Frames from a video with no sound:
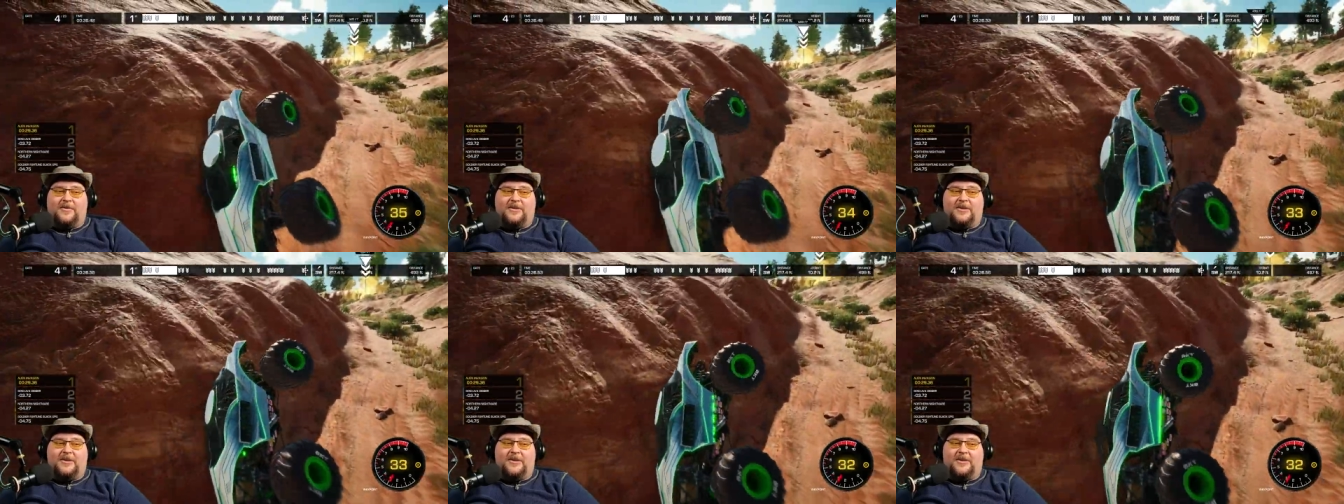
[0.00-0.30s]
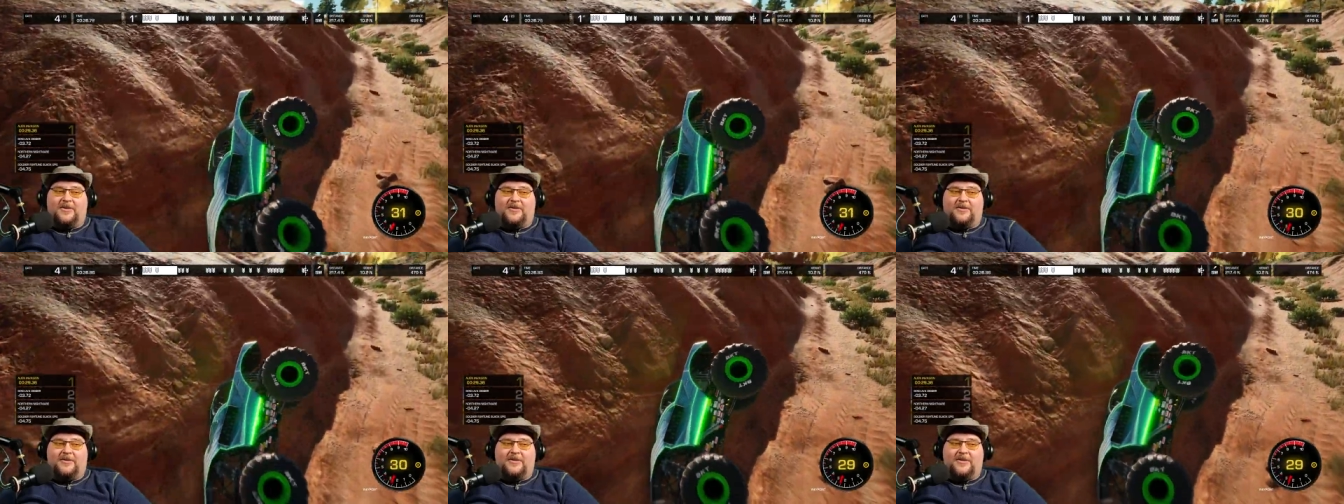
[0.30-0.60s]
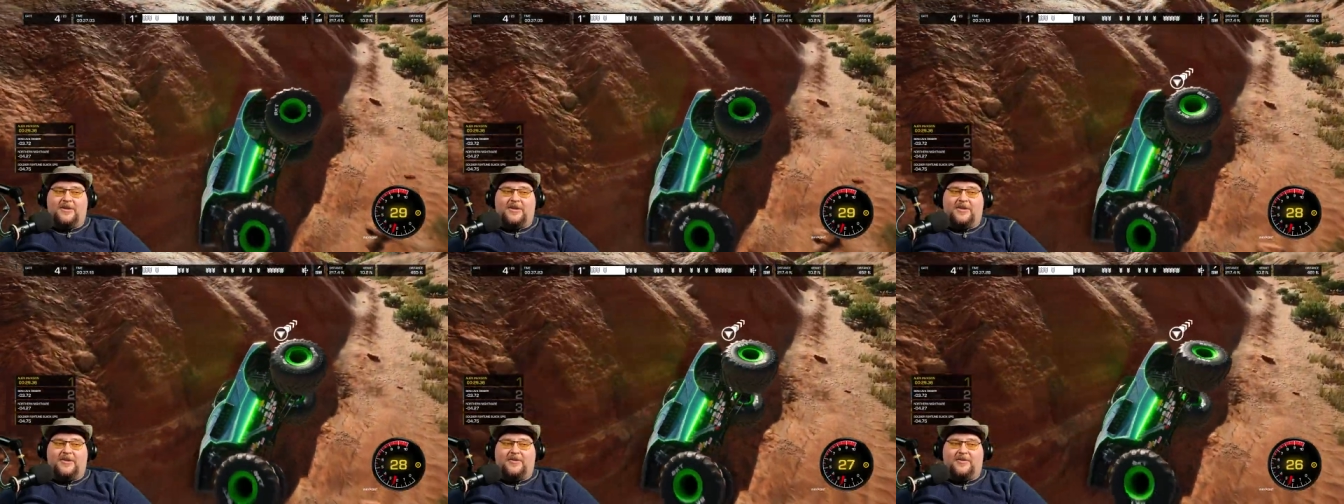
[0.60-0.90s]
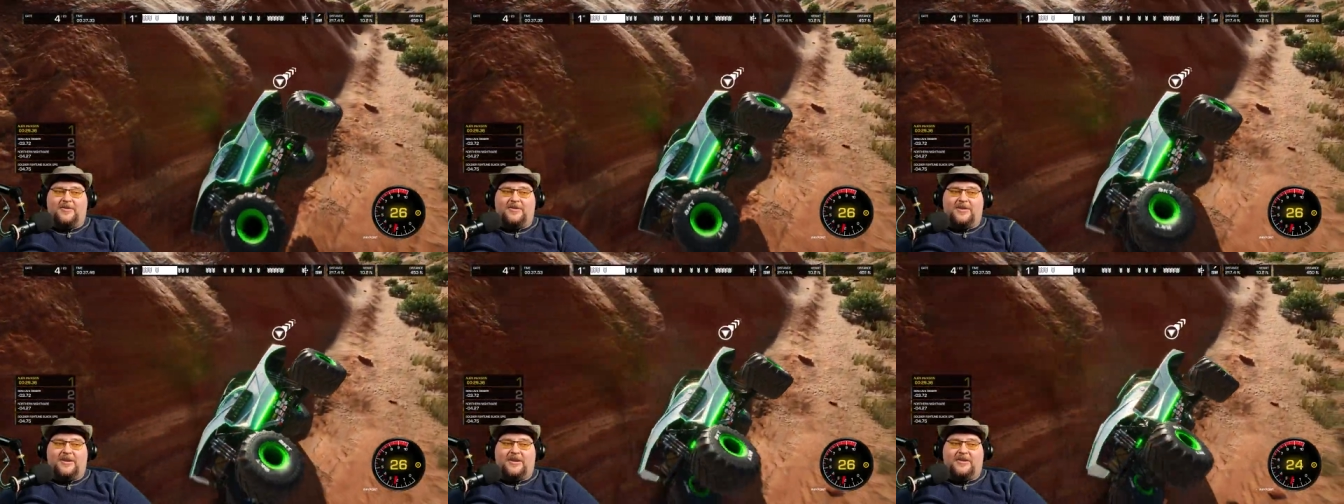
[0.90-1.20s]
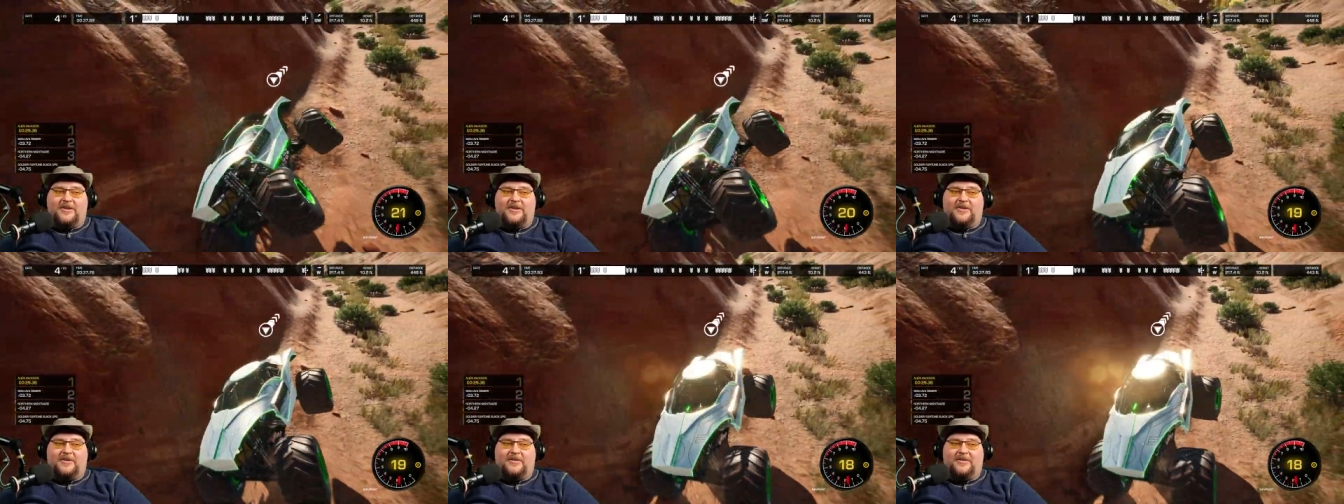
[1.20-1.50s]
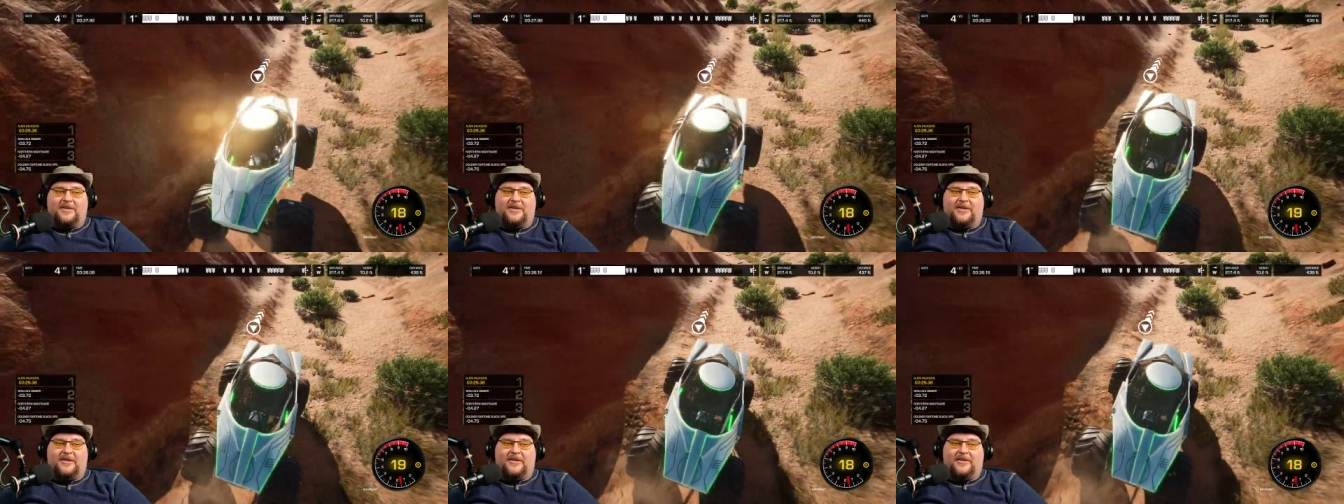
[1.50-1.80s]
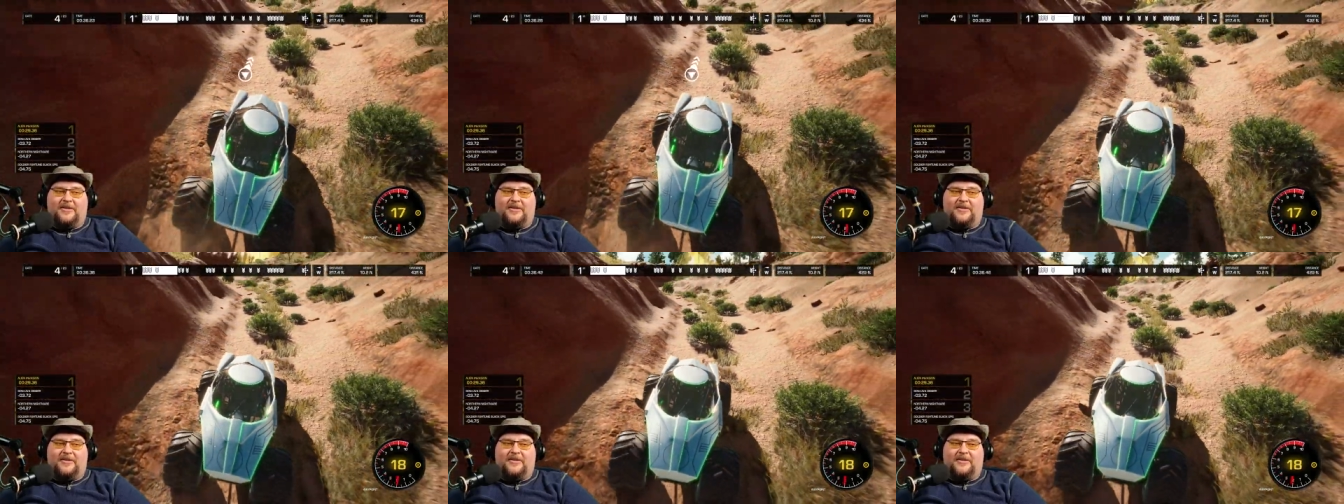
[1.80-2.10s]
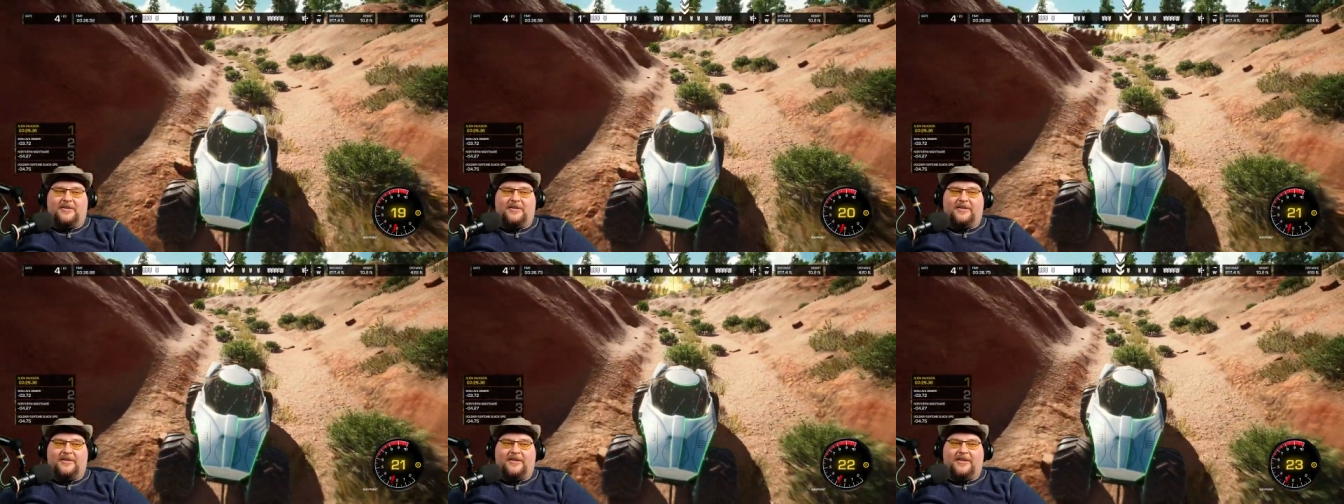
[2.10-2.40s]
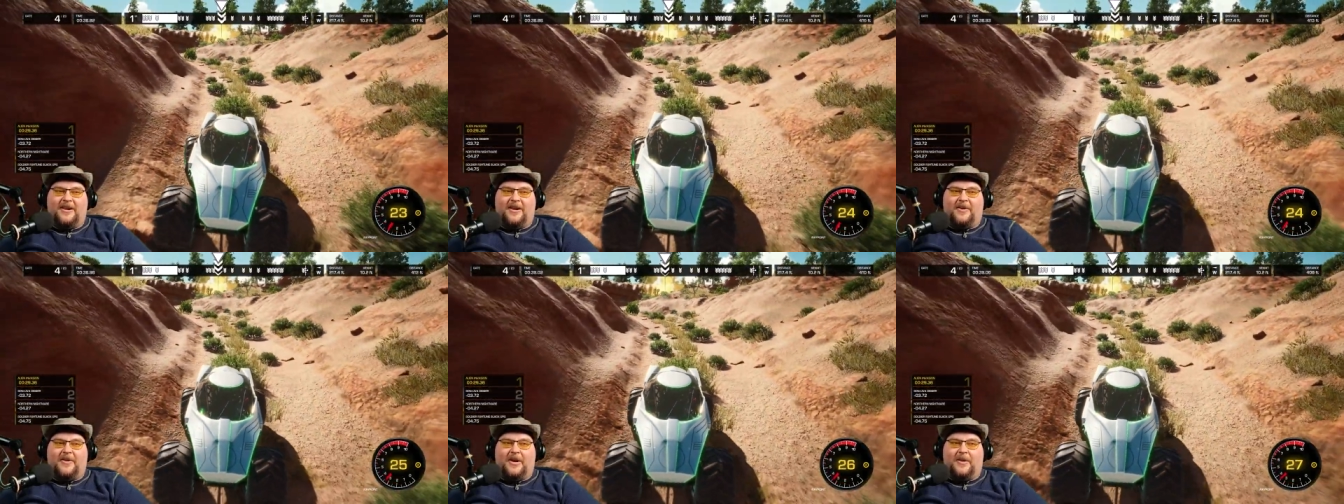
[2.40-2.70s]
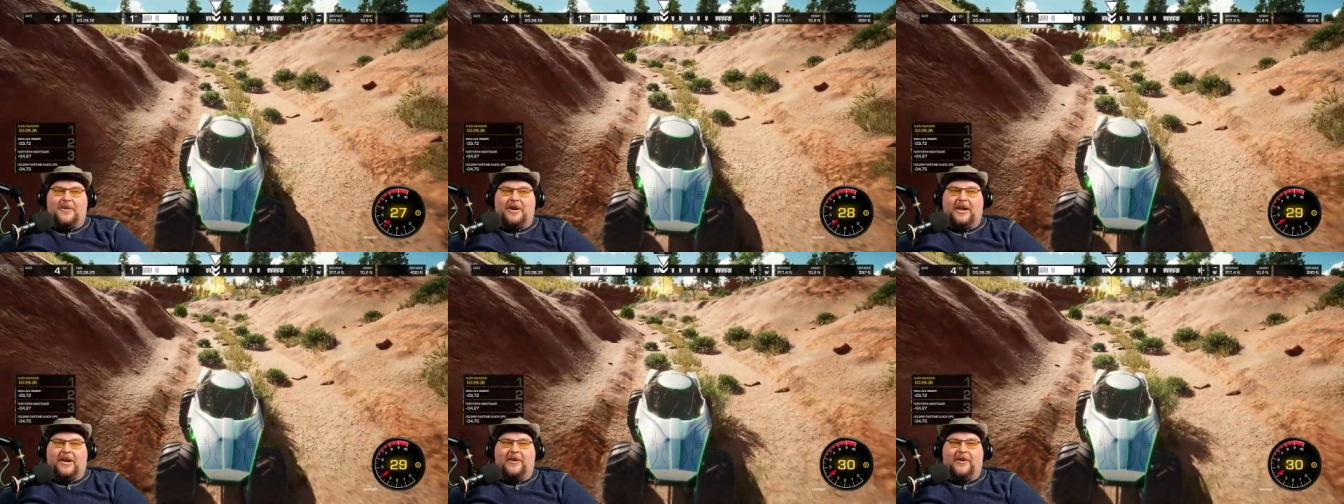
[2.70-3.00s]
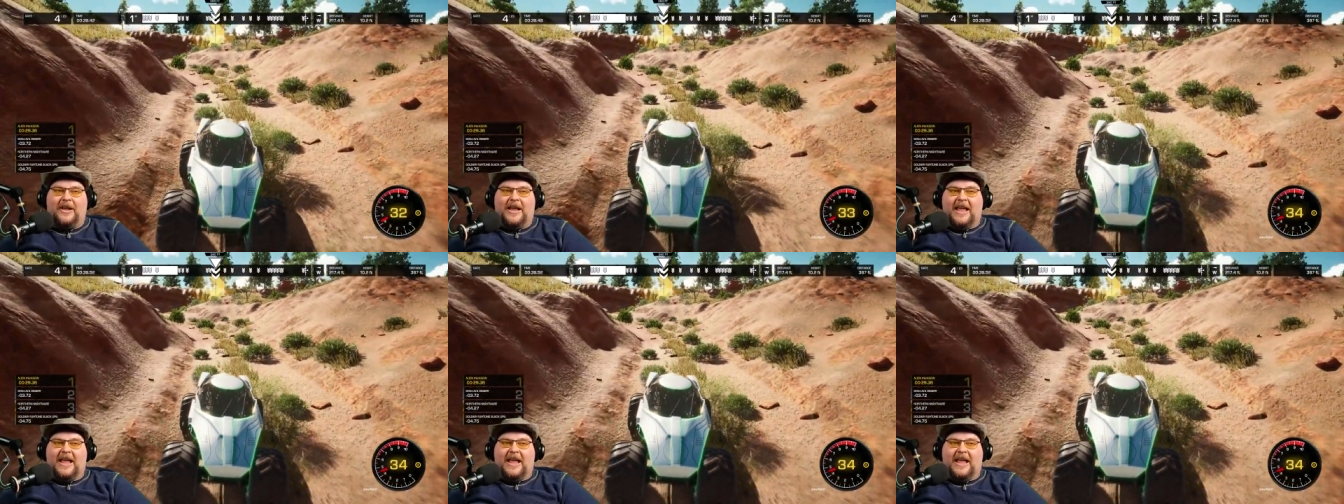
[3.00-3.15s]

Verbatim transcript: no, no, no, no, no, no, no, no. No, there we go.